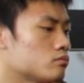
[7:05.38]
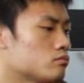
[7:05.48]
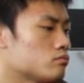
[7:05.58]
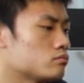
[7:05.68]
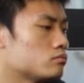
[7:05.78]

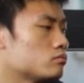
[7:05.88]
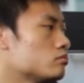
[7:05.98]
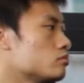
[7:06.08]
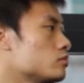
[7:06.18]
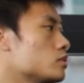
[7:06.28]

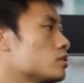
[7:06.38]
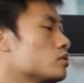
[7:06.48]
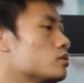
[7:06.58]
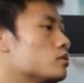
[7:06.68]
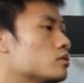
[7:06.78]

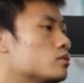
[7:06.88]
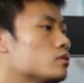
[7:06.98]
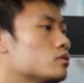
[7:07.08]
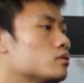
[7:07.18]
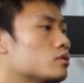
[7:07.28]

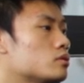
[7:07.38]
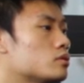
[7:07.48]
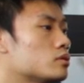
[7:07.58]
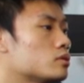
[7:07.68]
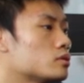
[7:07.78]

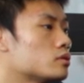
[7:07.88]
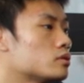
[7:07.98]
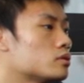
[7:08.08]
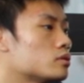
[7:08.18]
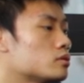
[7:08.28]

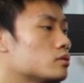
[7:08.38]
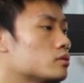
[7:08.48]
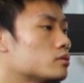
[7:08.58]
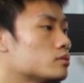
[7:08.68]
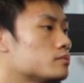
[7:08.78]

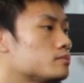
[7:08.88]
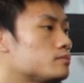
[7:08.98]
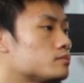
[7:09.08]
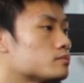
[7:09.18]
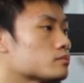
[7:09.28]

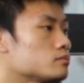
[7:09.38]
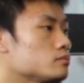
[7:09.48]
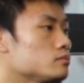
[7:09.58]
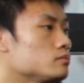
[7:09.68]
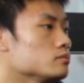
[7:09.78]

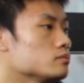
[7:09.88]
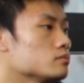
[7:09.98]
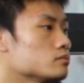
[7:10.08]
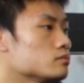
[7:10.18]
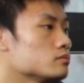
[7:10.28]

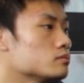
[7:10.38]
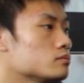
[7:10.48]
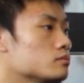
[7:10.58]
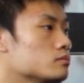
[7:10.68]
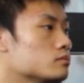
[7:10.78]

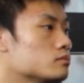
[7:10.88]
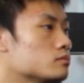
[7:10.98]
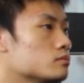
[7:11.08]
(silent)